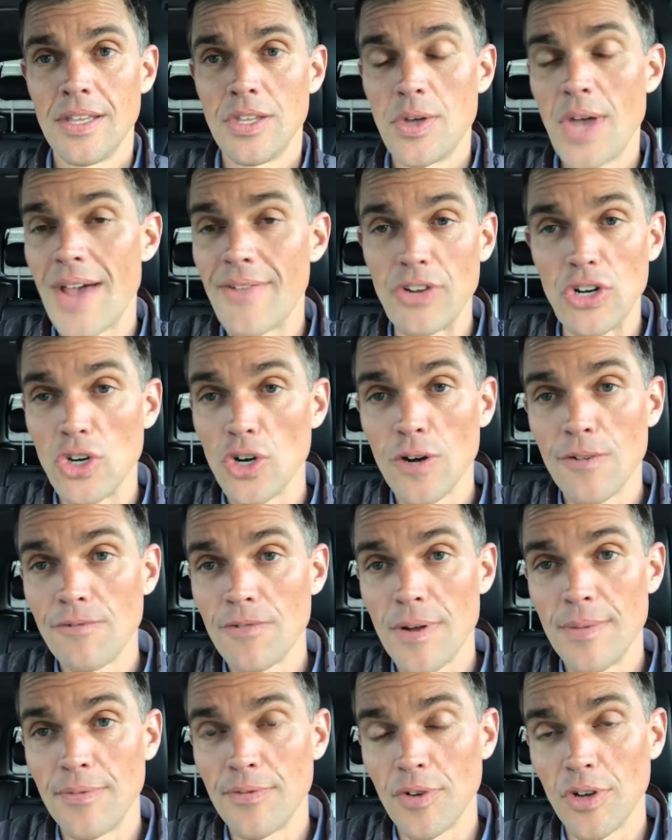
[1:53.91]
you haven't heard
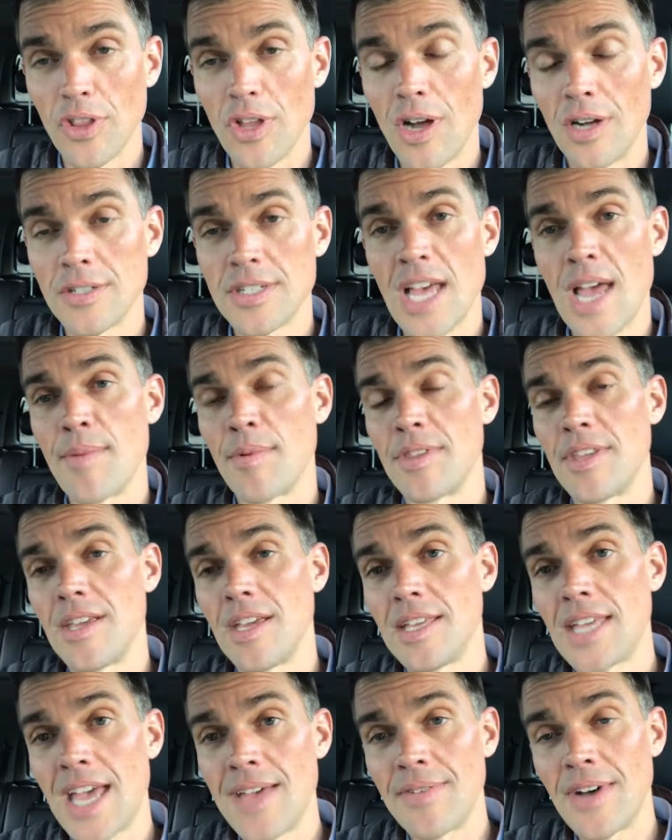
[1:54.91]
from for a long time or that you
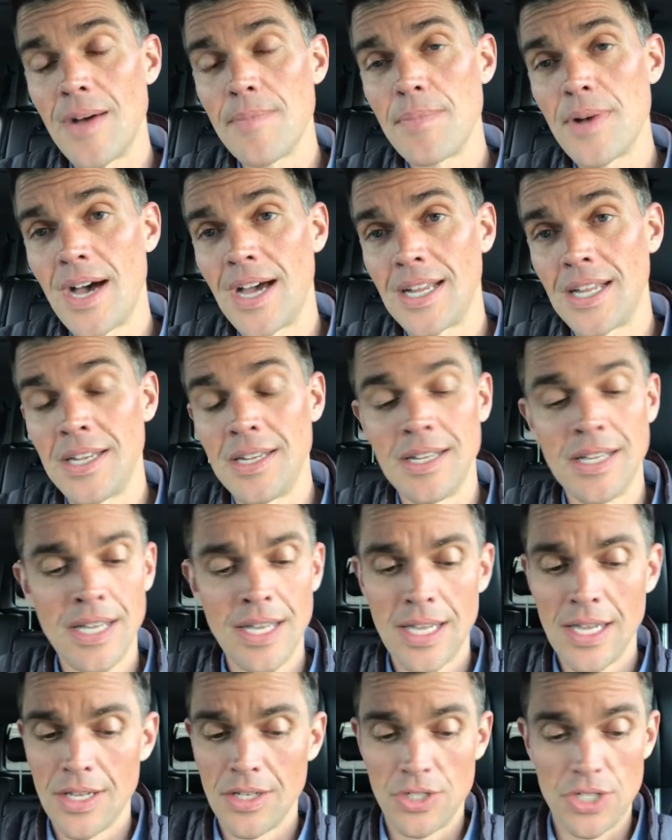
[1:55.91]
gave up on, and
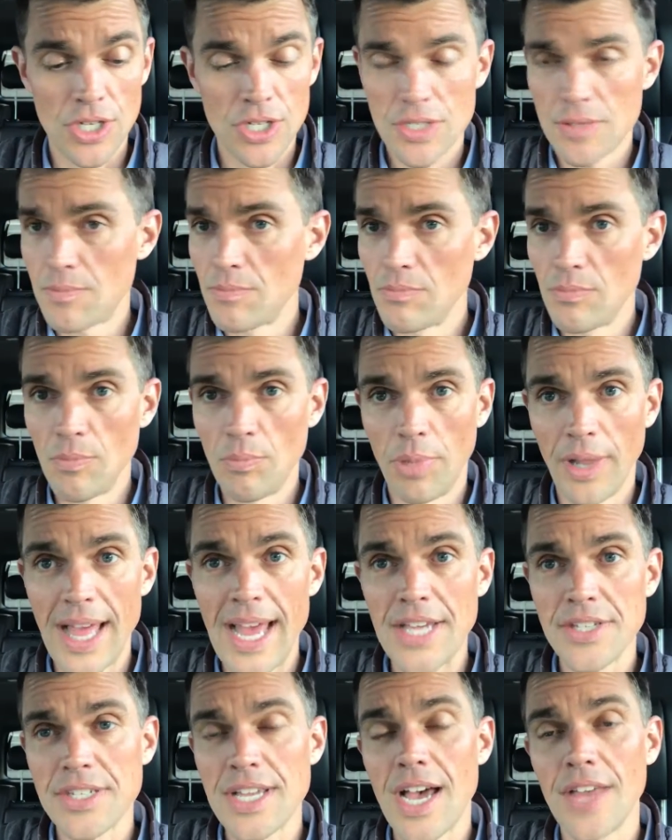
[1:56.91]
just
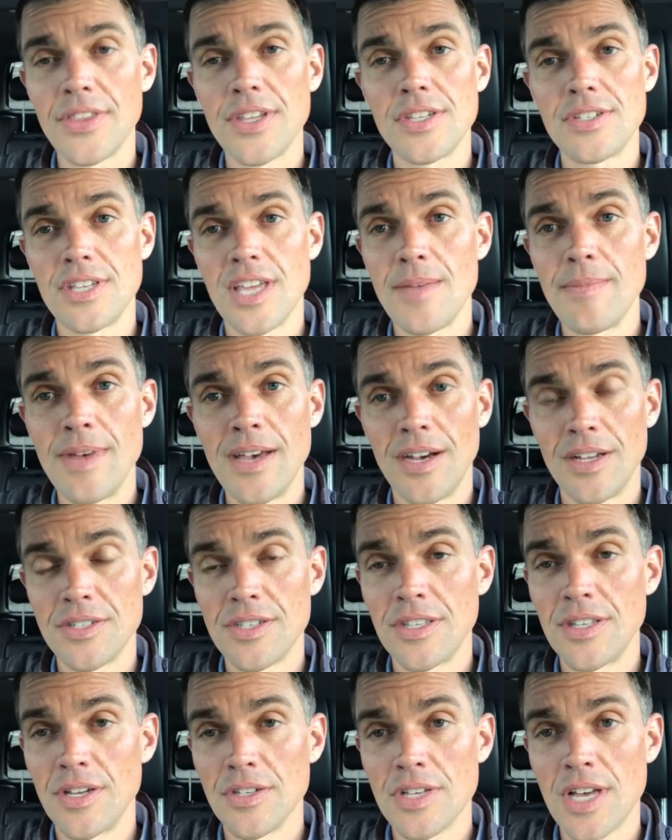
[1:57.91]
blast out this email
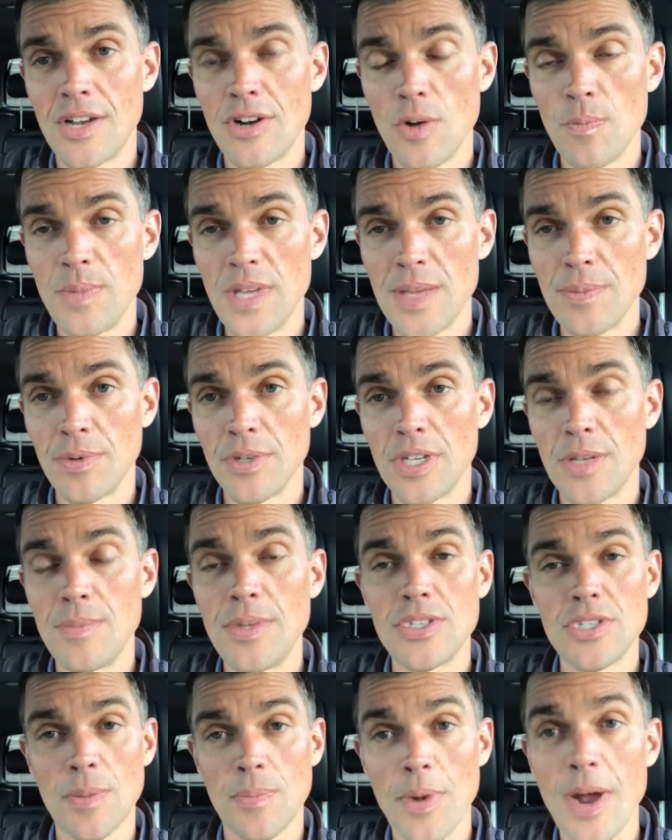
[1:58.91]
to those 100 people. You'd
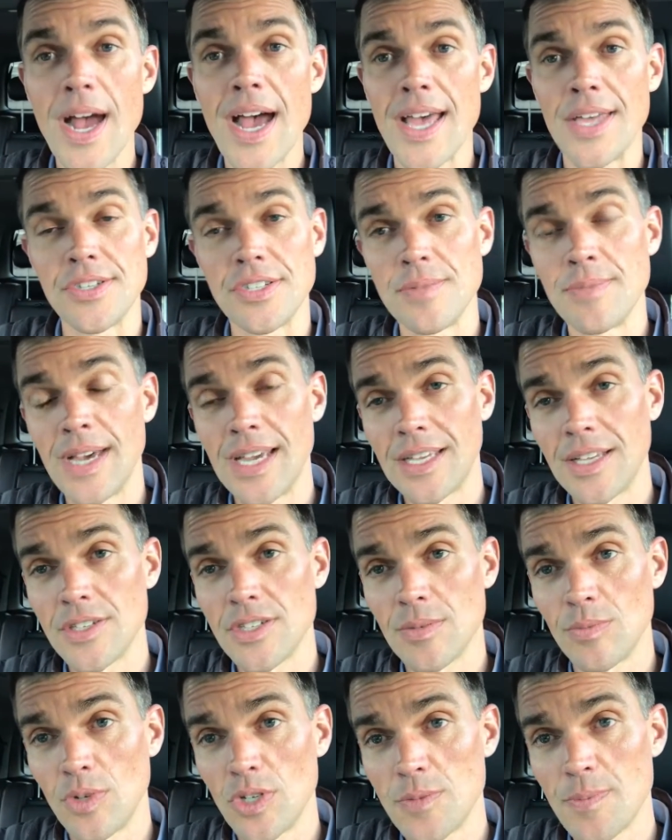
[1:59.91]
be surprised. You might get
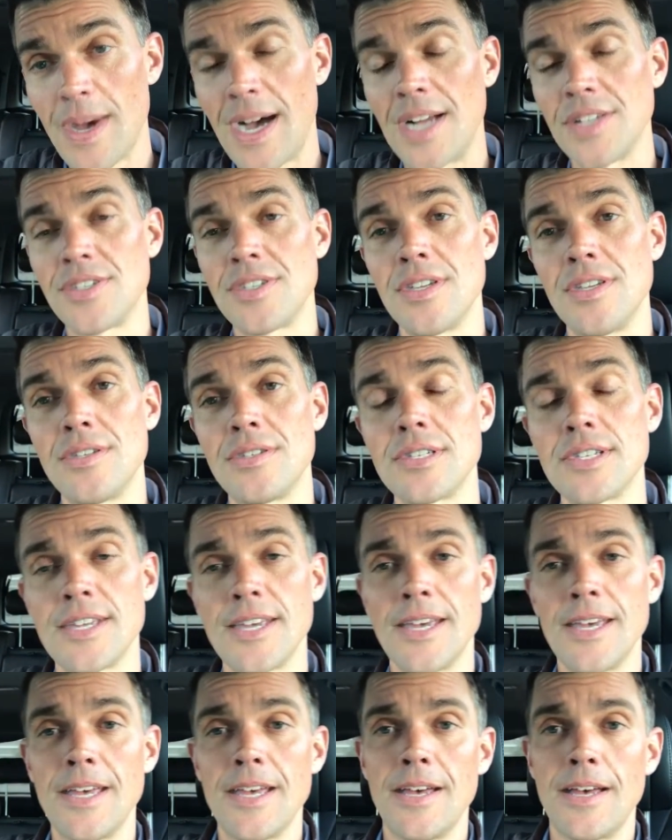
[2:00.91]
some responses.
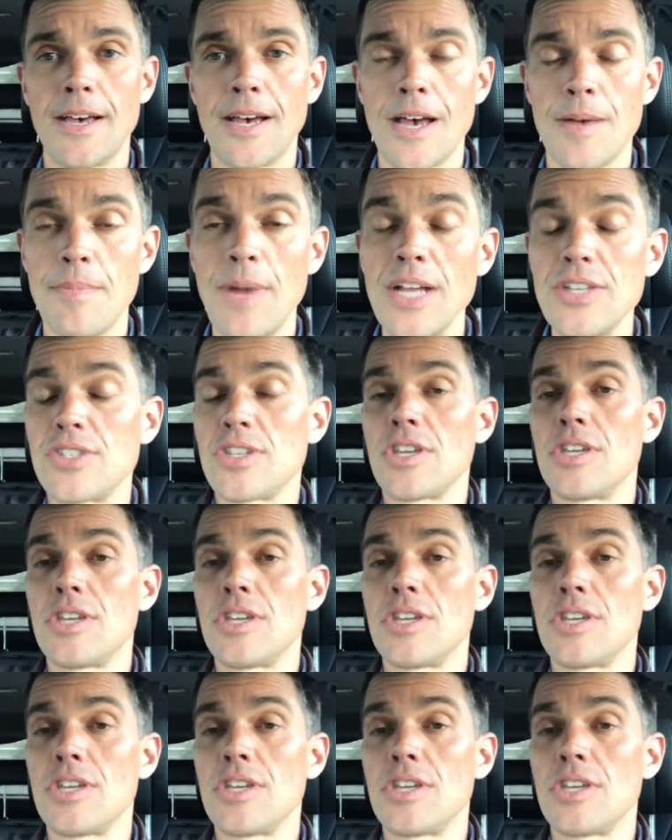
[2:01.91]
Might